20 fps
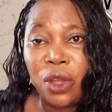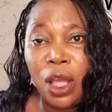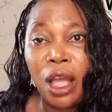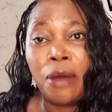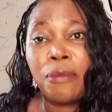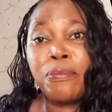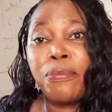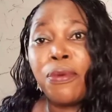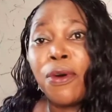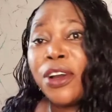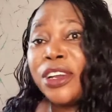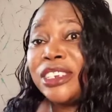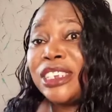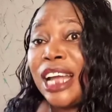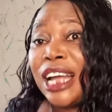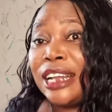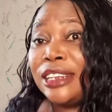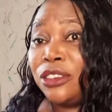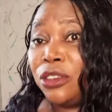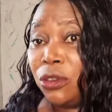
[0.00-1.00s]
and pour it
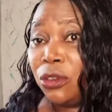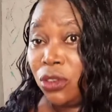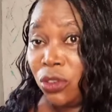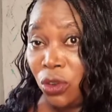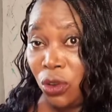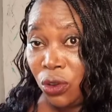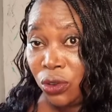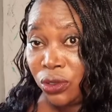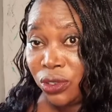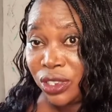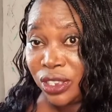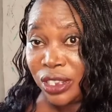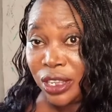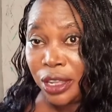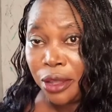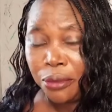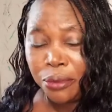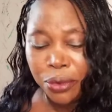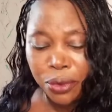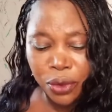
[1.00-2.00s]
at your
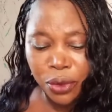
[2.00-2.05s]
doorstep.